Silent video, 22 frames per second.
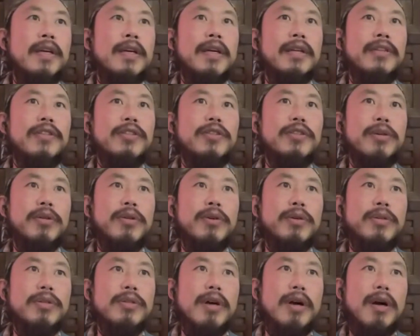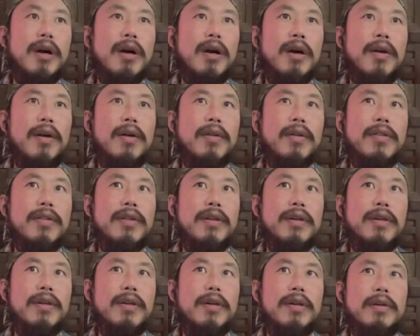And so those are
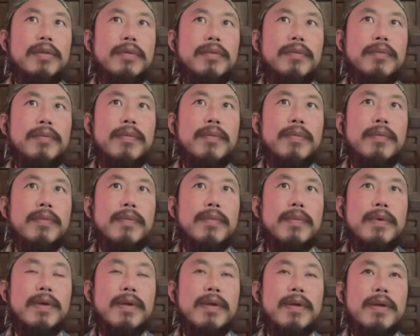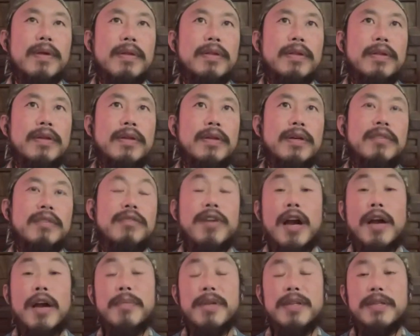the
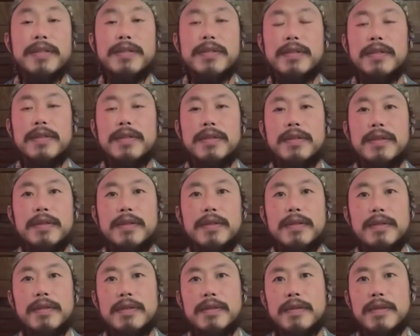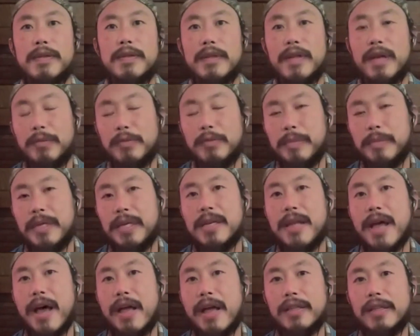environments that would be
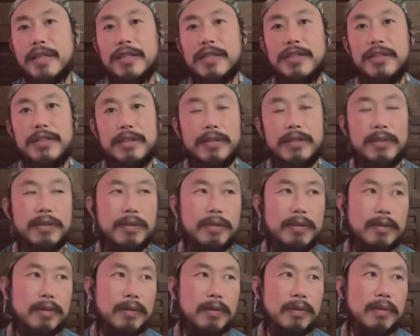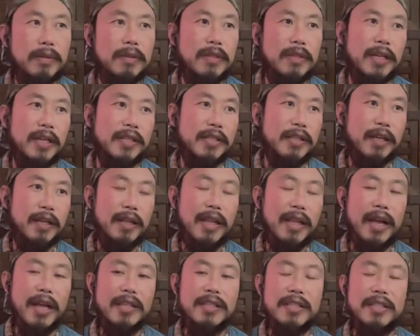analogous to, like I say,
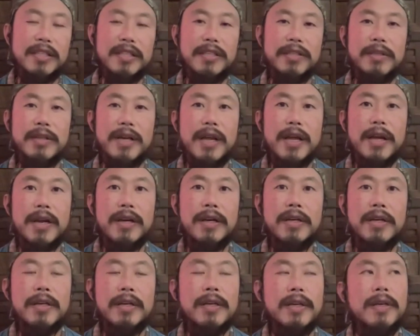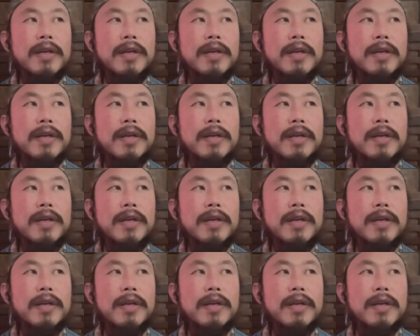land, sea, or air,